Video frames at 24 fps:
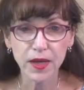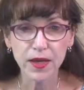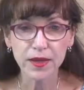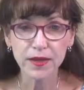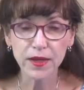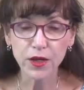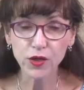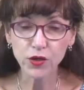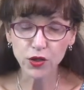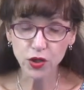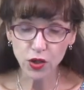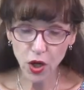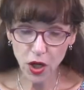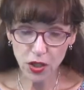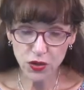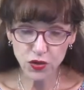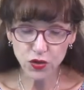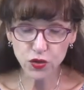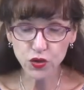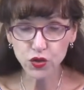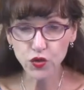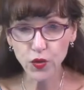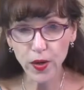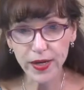Now you can
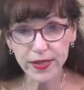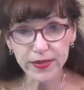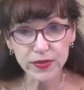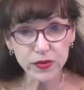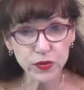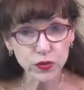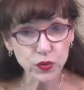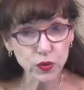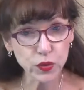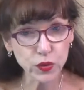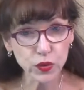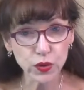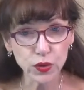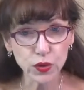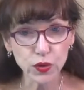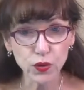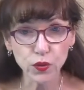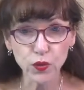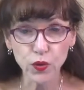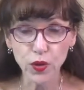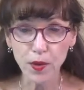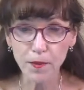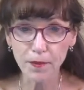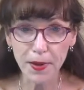also try a circle
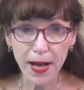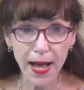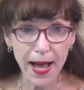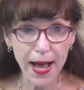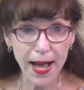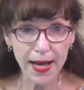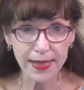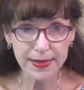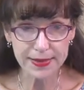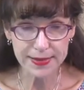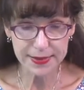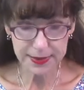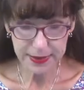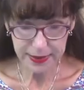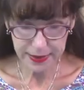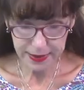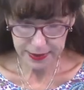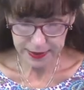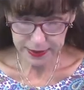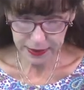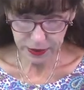or a box, and